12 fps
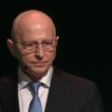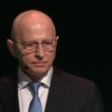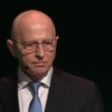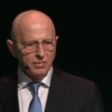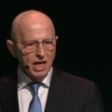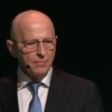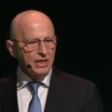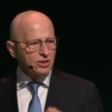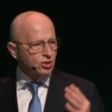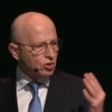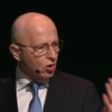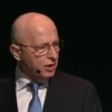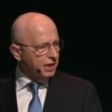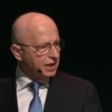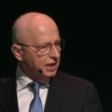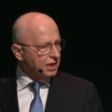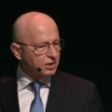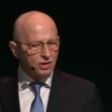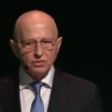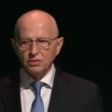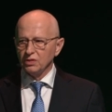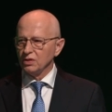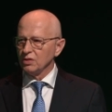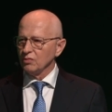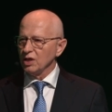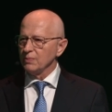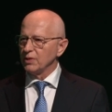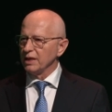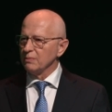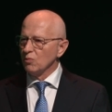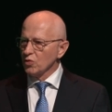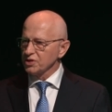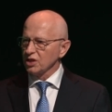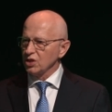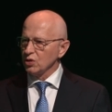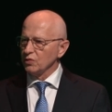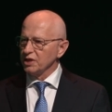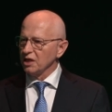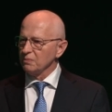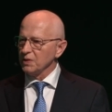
By being stronger in NATO, we bring more security and